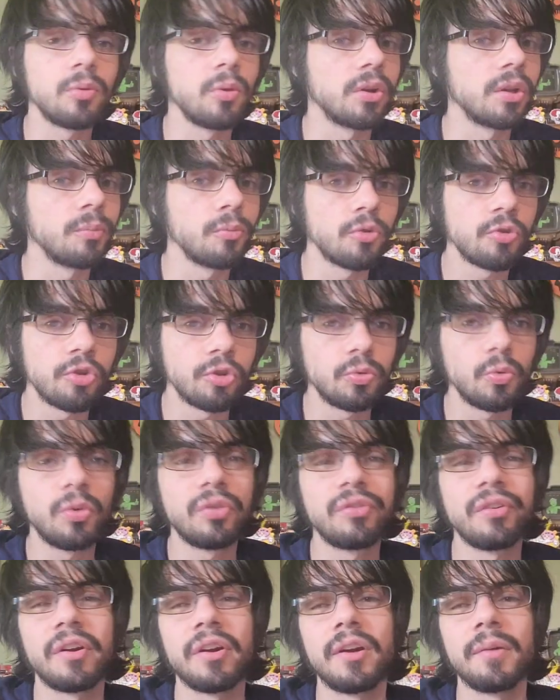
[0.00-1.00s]
to Onimusha 2,
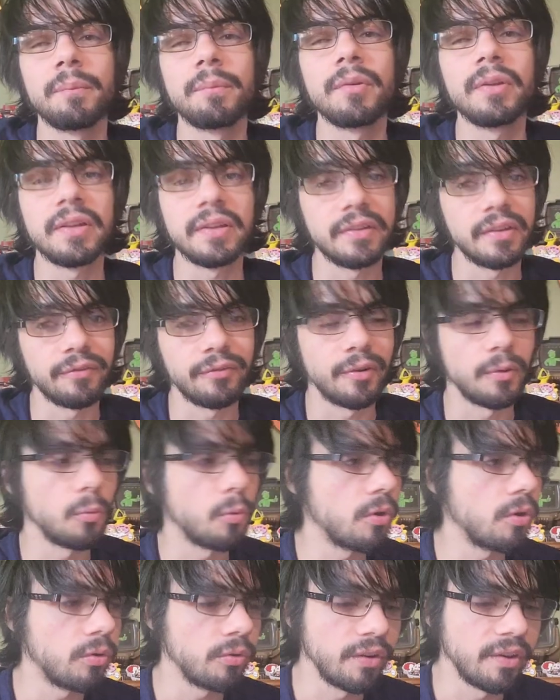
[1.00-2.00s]
it's a complete different world.